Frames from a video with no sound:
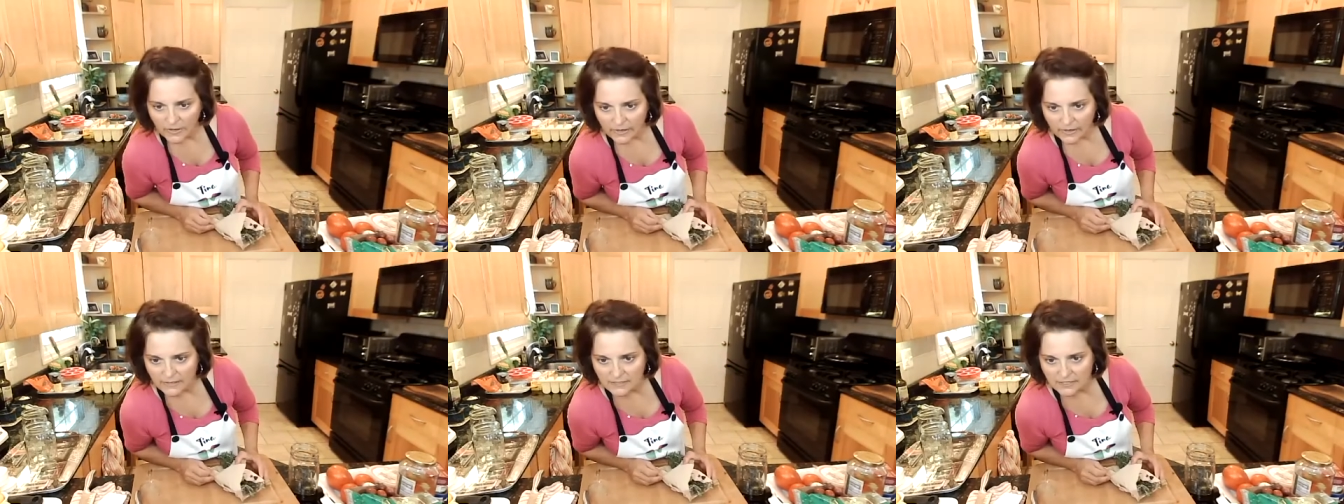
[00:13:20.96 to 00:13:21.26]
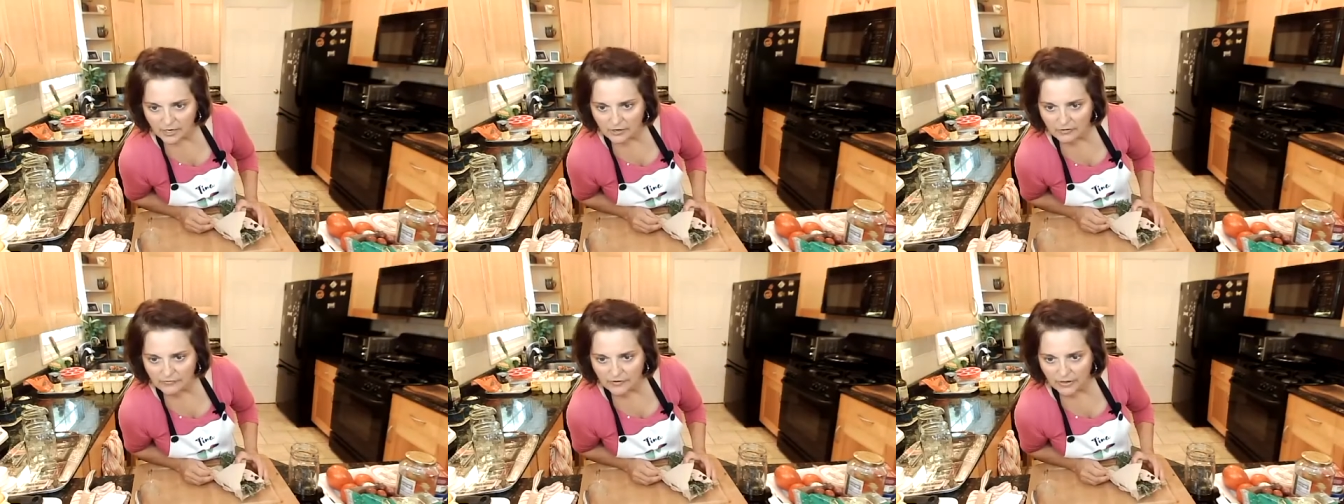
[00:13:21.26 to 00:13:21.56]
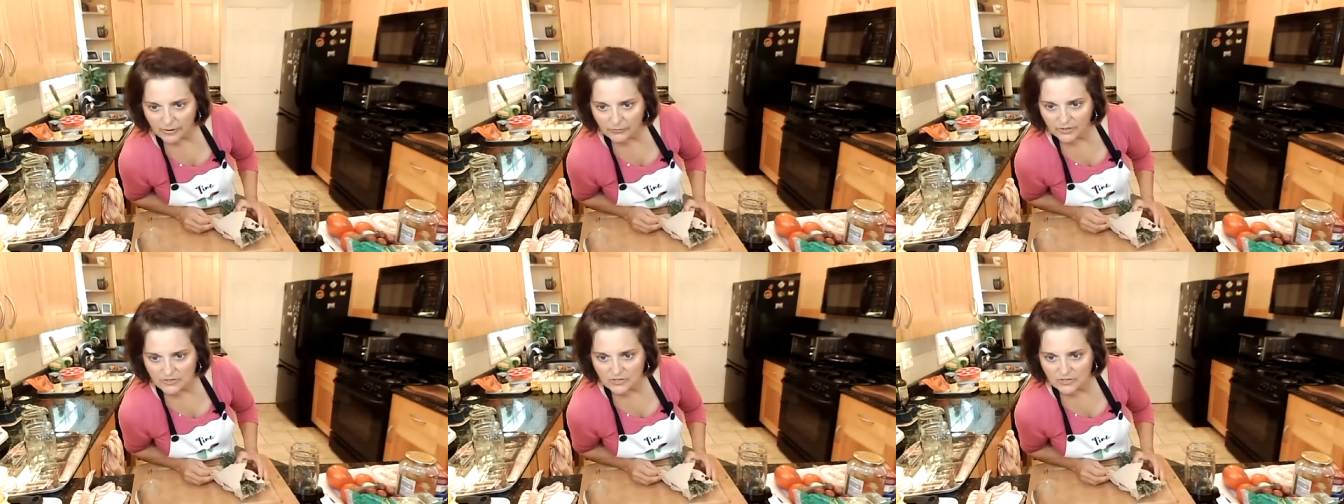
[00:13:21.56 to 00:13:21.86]
entire
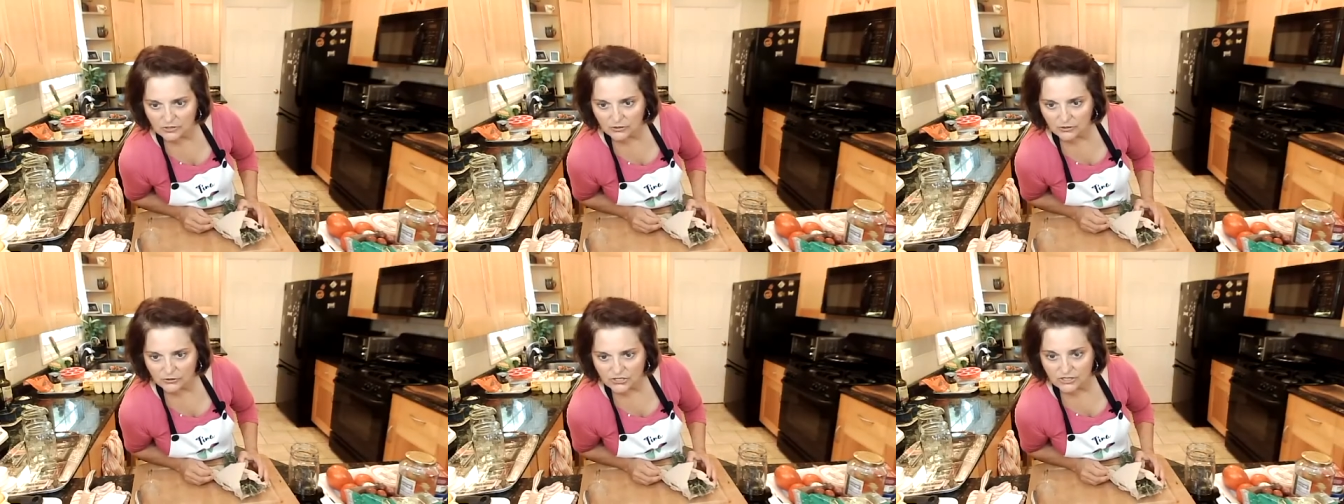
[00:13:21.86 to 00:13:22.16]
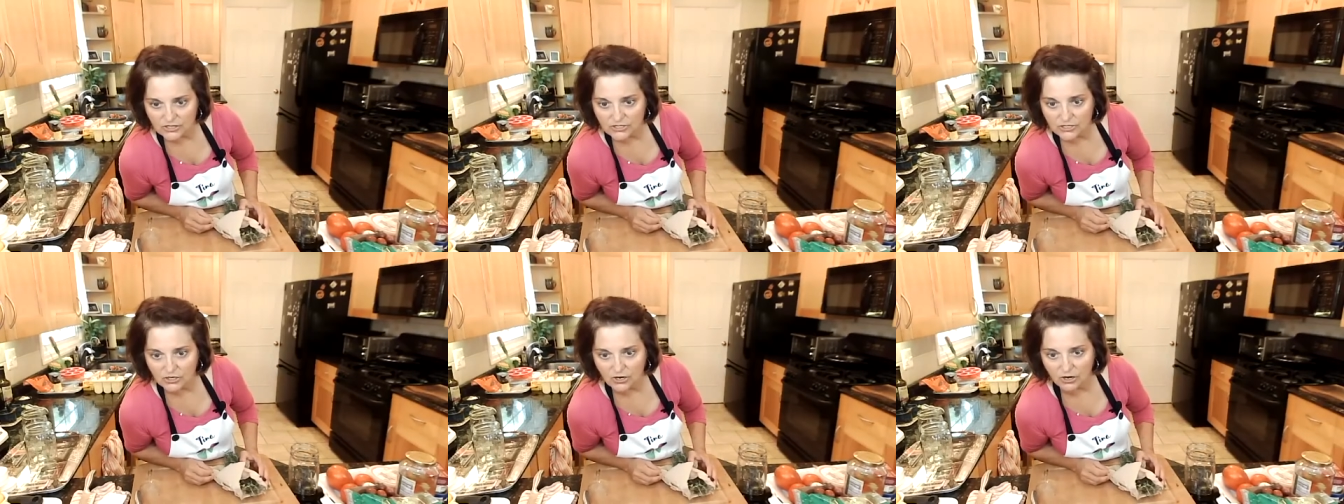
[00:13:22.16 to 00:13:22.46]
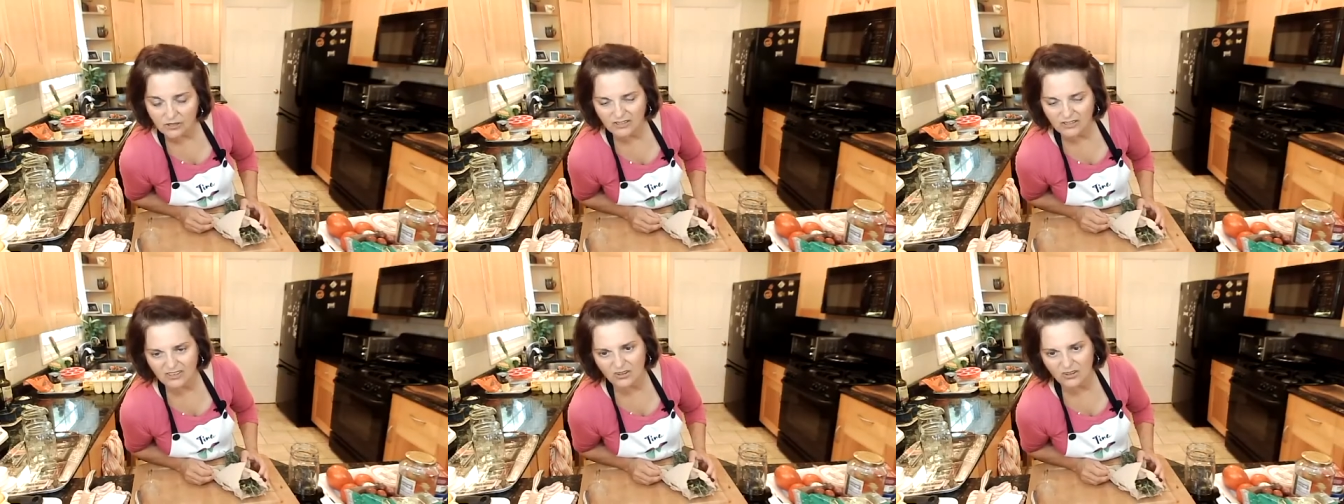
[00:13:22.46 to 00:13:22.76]
family is allergic to
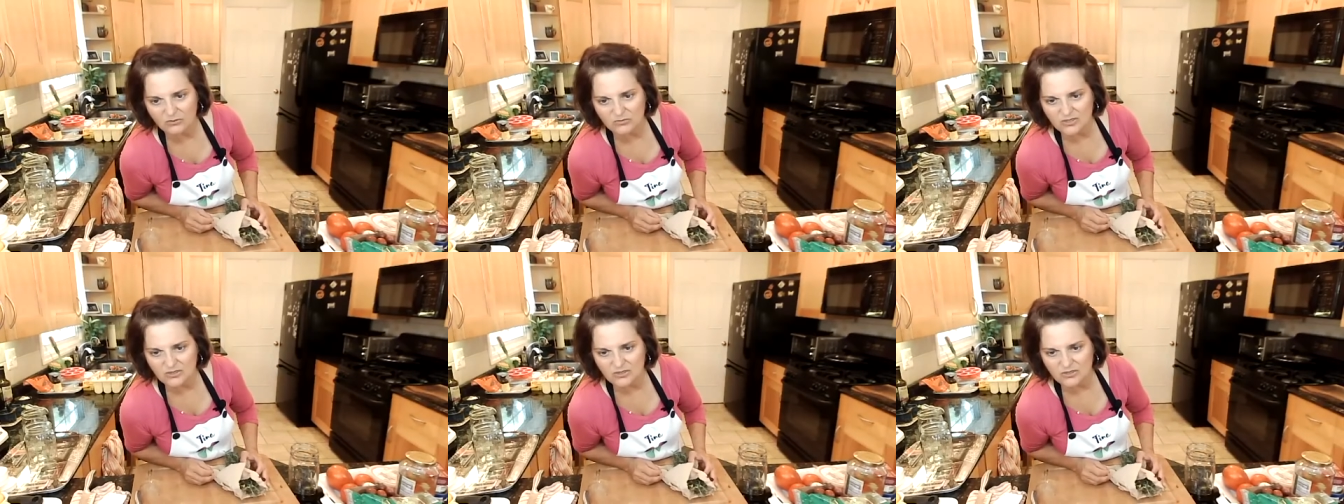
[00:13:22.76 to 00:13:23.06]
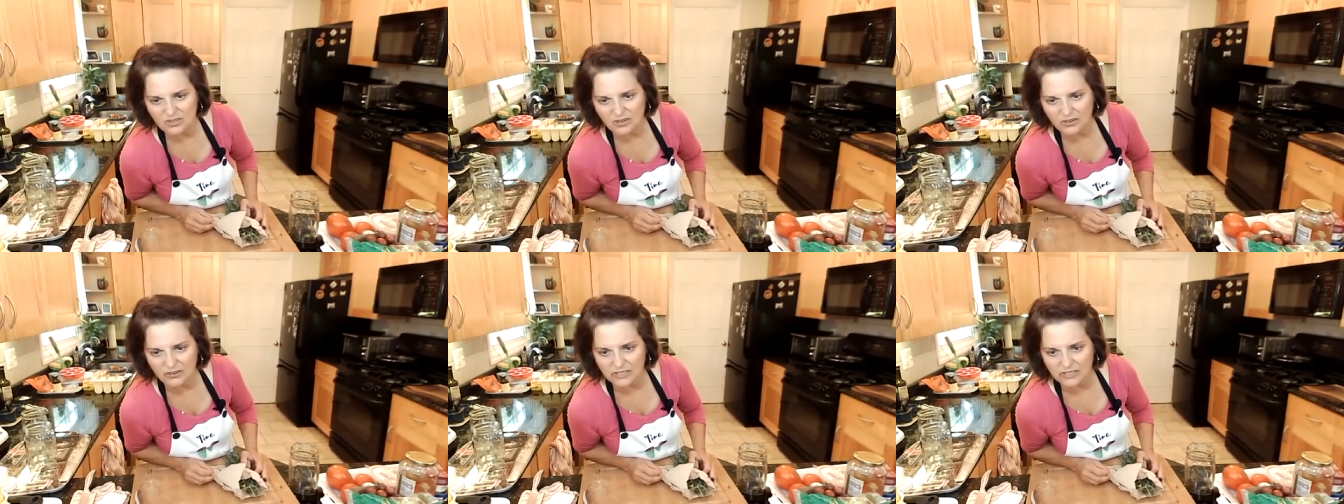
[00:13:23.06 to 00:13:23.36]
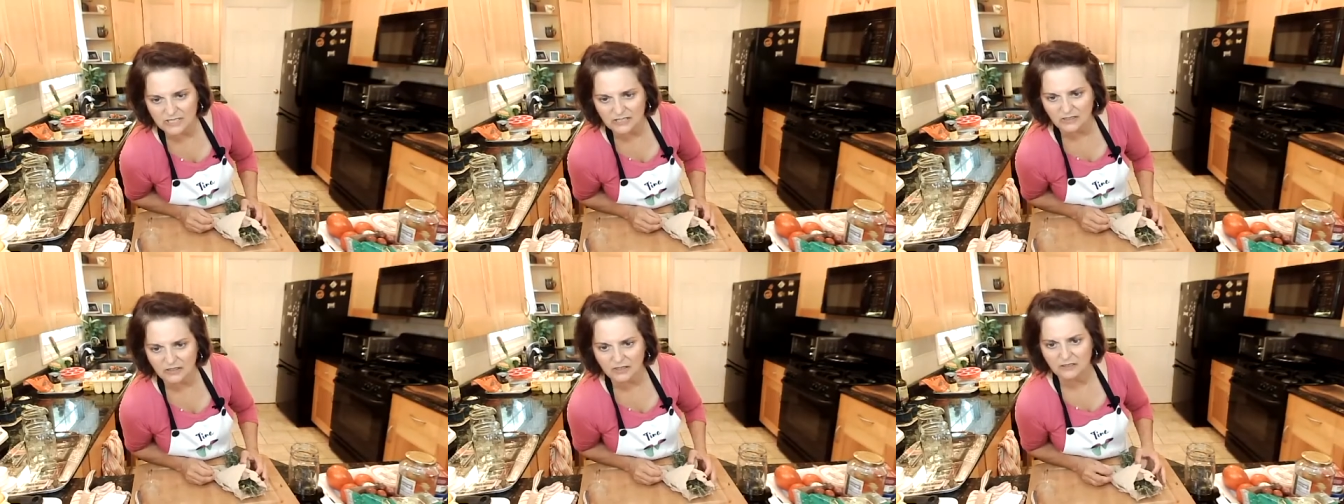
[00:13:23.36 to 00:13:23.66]
garlic. Oh, I'm so sorry,
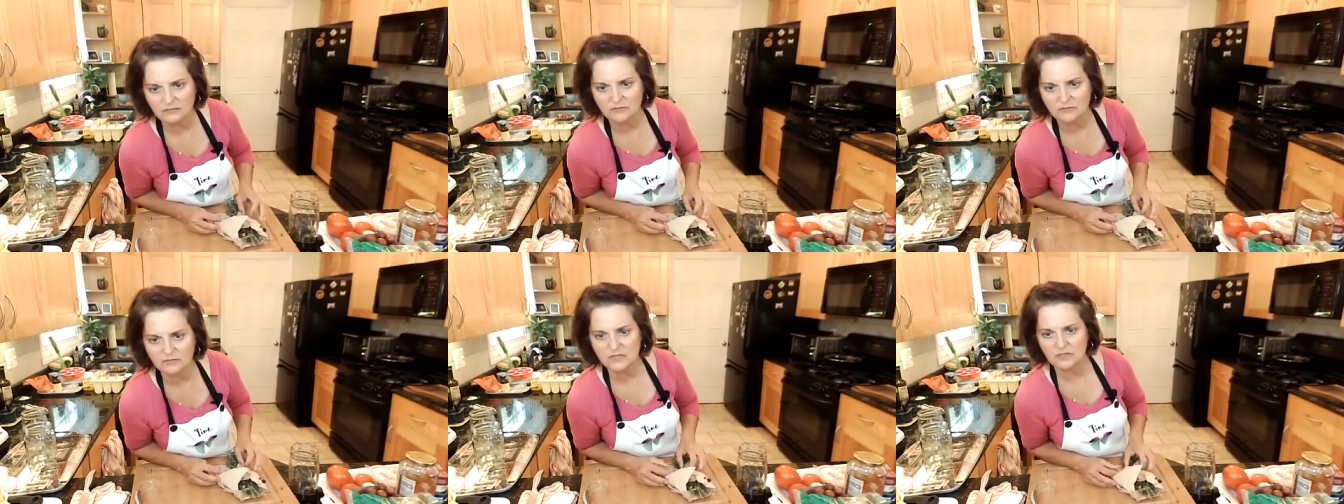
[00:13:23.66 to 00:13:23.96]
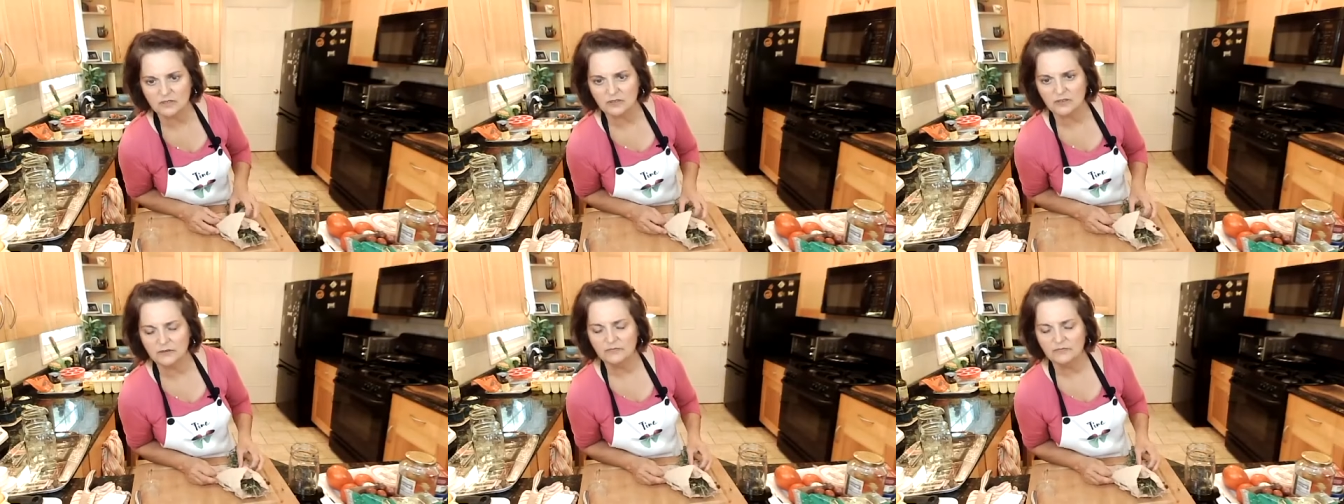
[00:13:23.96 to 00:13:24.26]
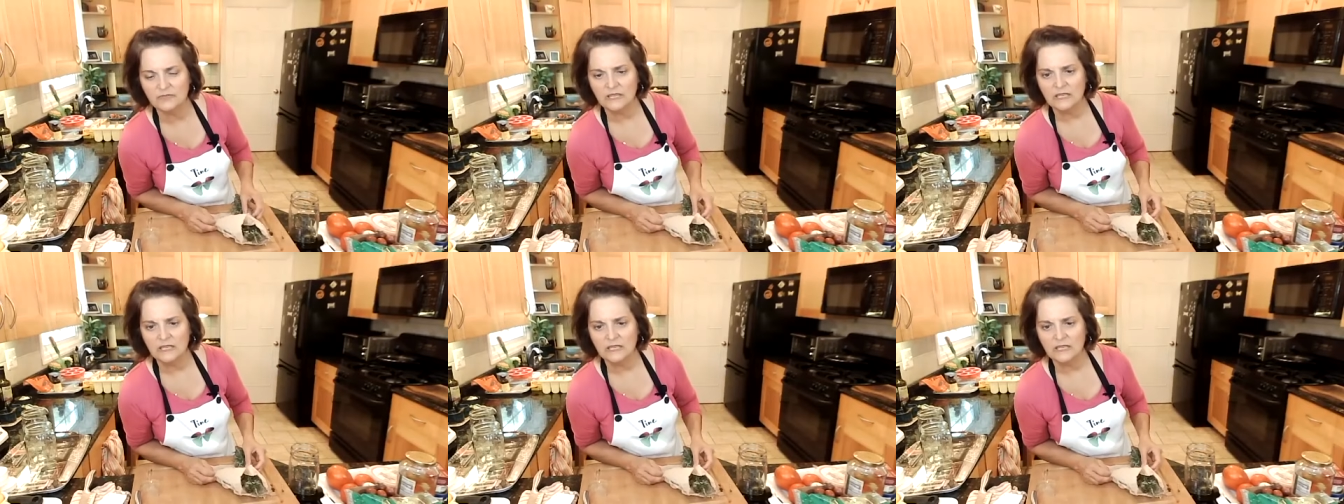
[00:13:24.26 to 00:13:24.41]
Tara, I'm sorry.